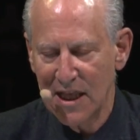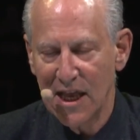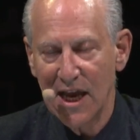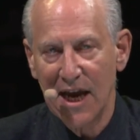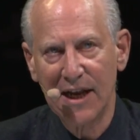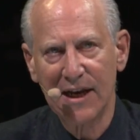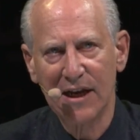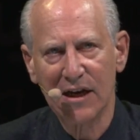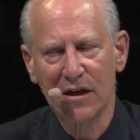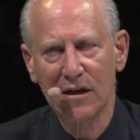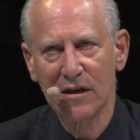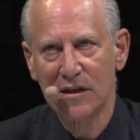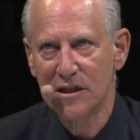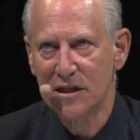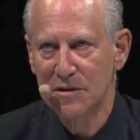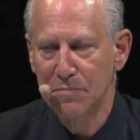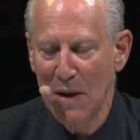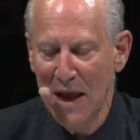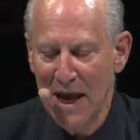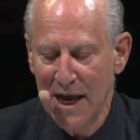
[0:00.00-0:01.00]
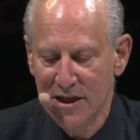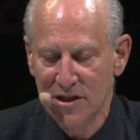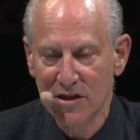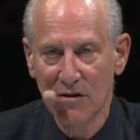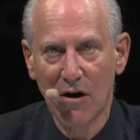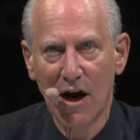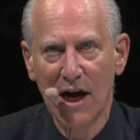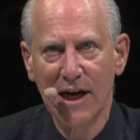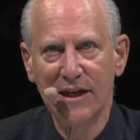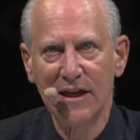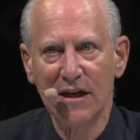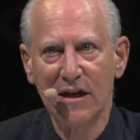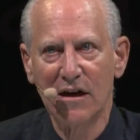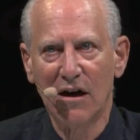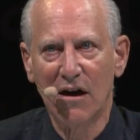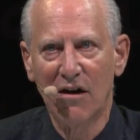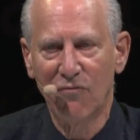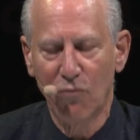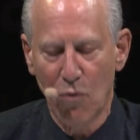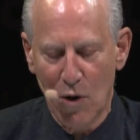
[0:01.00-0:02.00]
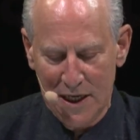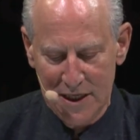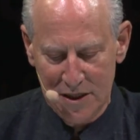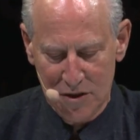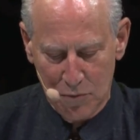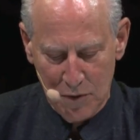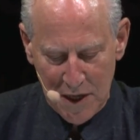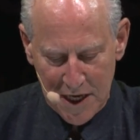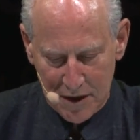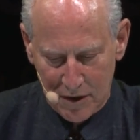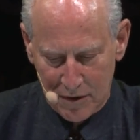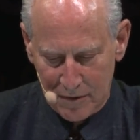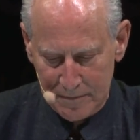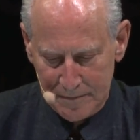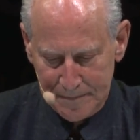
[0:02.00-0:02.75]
and expands our idea of what is real.